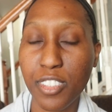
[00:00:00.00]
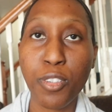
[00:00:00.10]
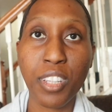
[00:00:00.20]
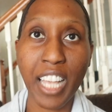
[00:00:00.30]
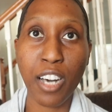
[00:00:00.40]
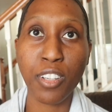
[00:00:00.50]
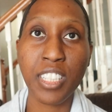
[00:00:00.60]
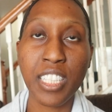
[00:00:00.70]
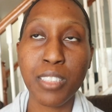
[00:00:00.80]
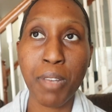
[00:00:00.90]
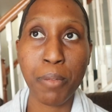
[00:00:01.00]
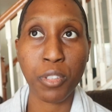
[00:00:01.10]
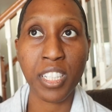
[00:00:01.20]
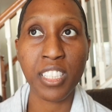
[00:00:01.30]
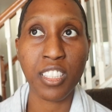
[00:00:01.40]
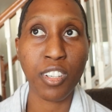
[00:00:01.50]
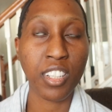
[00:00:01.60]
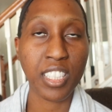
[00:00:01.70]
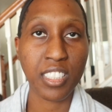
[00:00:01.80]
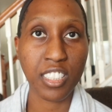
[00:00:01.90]
to allow these memories and
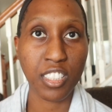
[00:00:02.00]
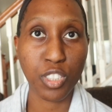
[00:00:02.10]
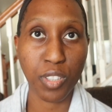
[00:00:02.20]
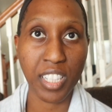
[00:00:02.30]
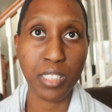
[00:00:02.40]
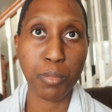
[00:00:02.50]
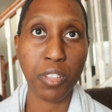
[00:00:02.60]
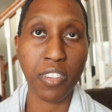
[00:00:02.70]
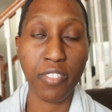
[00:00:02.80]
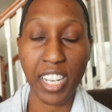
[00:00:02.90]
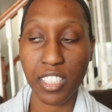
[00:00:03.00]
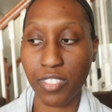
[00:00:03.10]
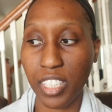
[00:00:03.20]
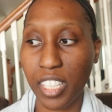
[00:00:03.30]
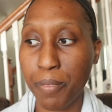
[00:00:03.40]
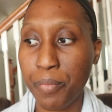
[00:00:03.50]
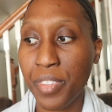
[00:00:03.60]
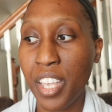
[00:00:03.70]
all these things to transmute effectively.